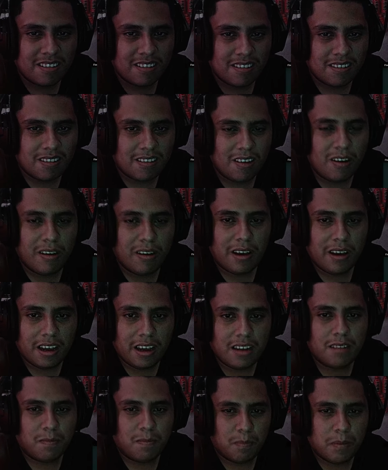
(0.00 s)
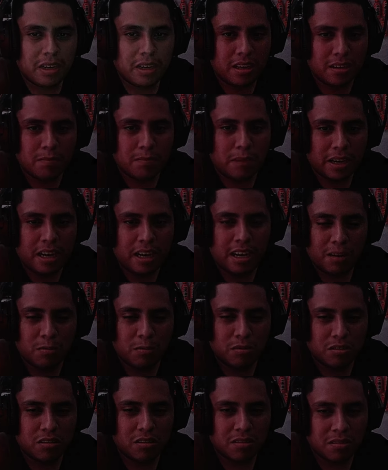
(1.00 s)
Okay. I have a job
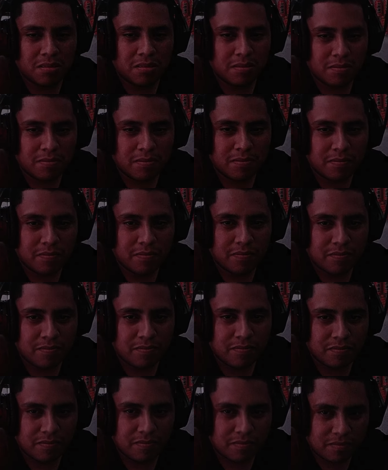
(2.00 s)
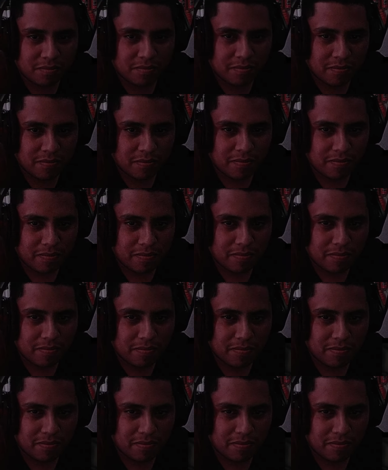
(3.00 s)
for you. Piece of cake, really.